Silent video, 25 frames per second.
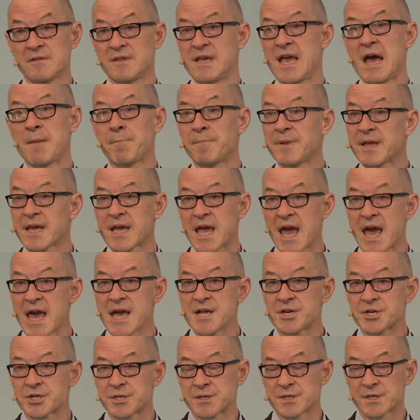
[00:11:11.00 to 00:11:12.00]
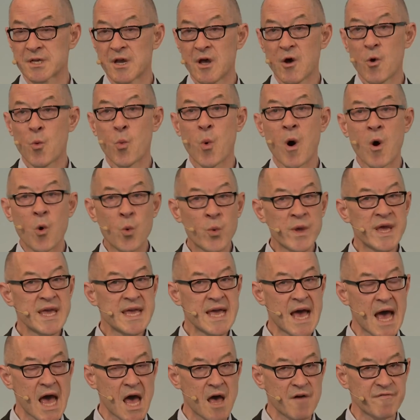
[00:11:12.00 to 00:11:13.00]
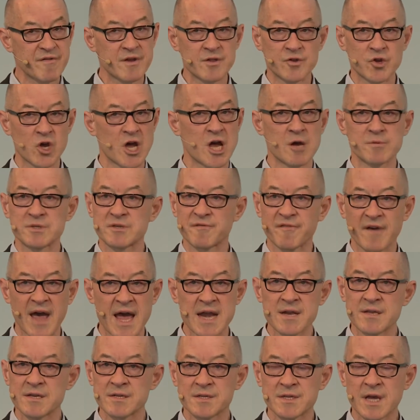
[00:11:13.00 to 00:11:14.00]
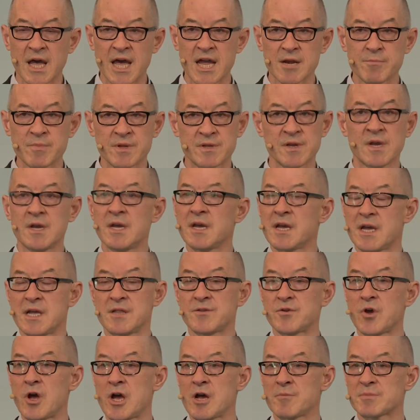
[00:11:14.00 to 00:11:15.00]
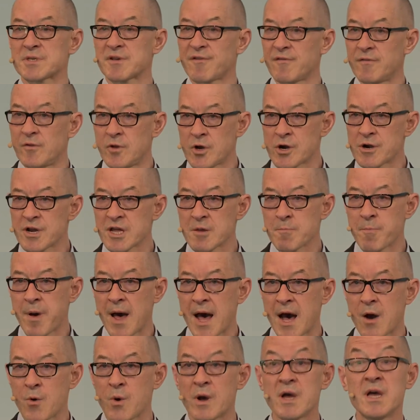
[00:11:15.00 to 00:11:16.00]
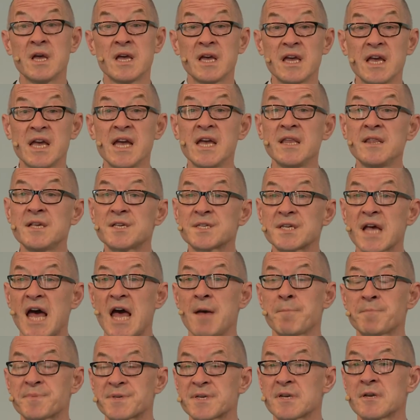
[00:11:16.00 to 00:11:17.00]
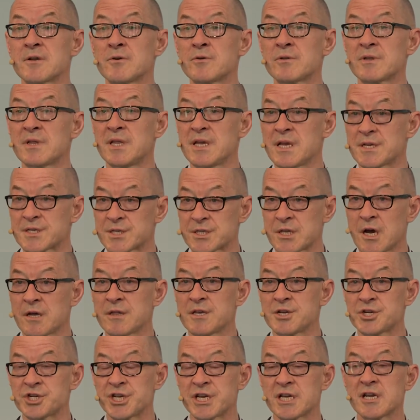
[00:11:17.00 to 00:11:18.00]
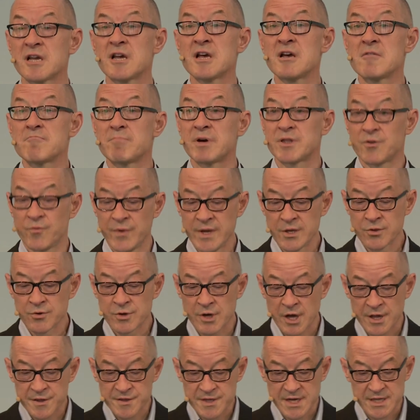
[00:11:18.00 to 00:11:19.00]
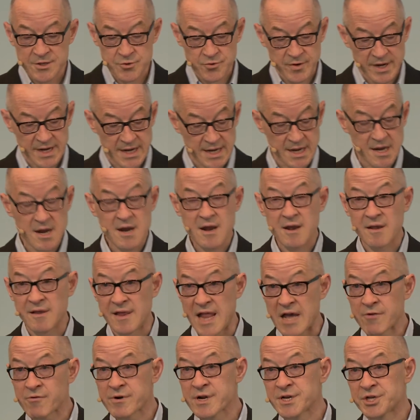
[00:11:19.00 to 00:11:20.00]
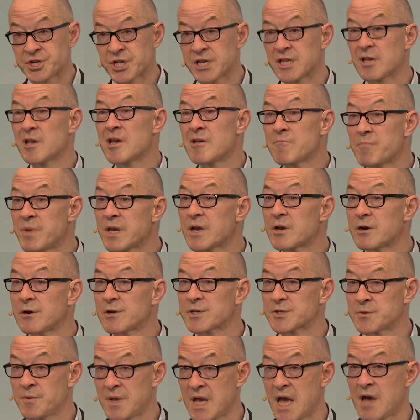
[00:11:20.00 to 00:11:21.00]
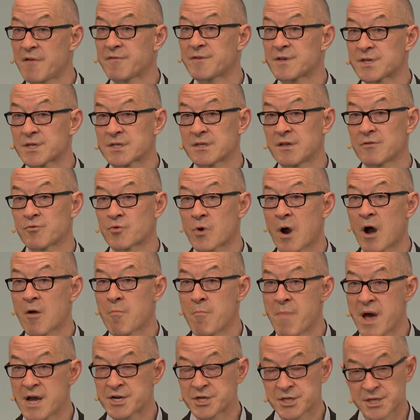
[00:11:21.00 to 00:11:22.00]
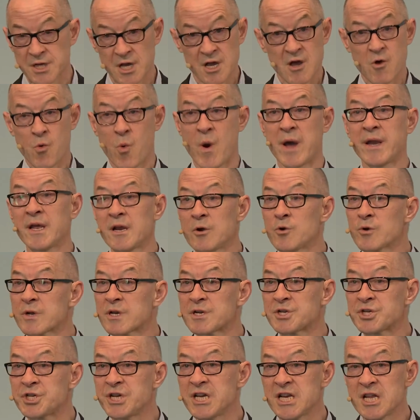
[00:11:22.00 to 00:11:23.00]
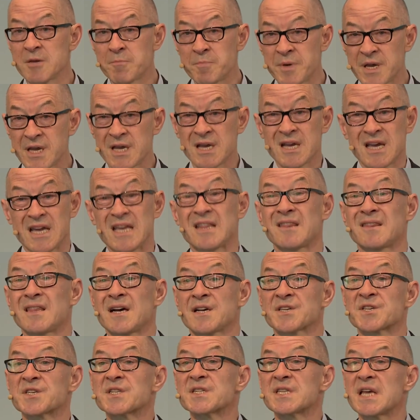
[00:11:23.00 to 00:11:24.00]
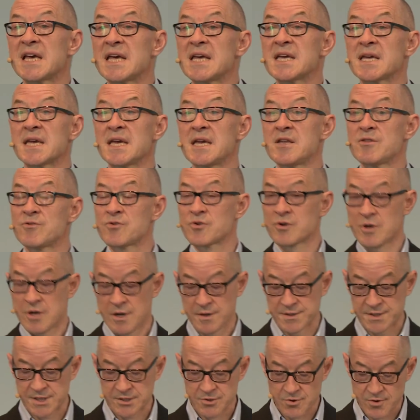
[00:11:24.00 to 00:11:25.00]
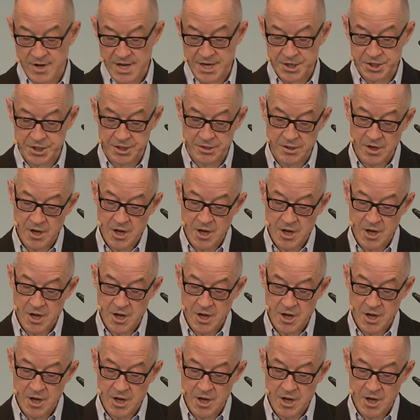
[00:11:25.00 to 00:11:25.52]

the applications, what we have in terms of entertainment, in terms of learning power, it is absolutely astonishing, but we do not yet really leverage it because we have the wrong measures. When you look at GDP, it doesn't take into consideration